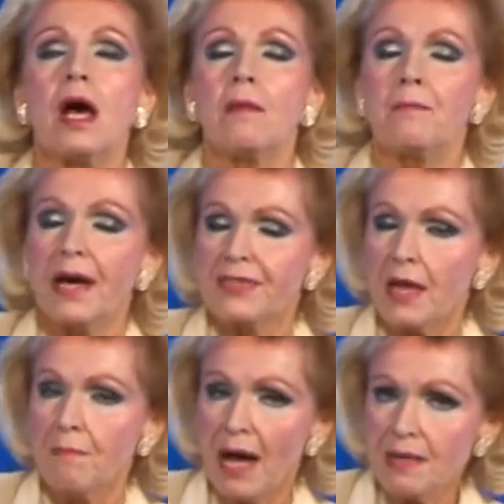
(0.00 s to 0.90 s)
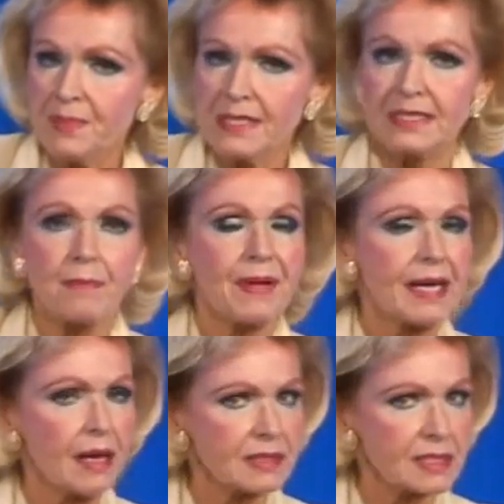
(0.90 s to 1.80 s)
but they might be somebody
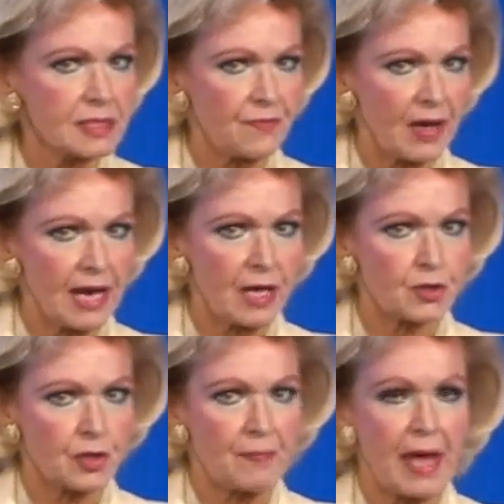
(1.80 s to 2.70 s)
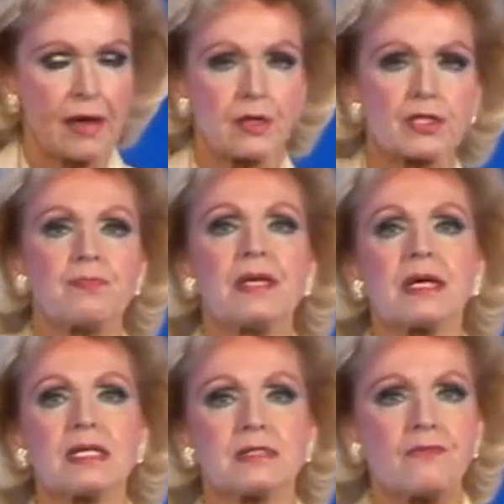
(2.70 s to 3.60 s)
else's financial matters
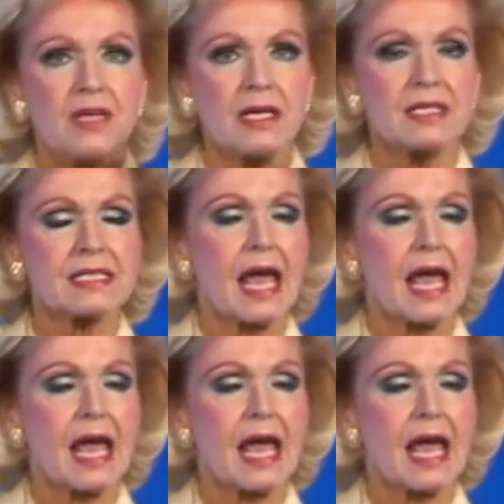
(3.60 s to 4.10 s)
because Venus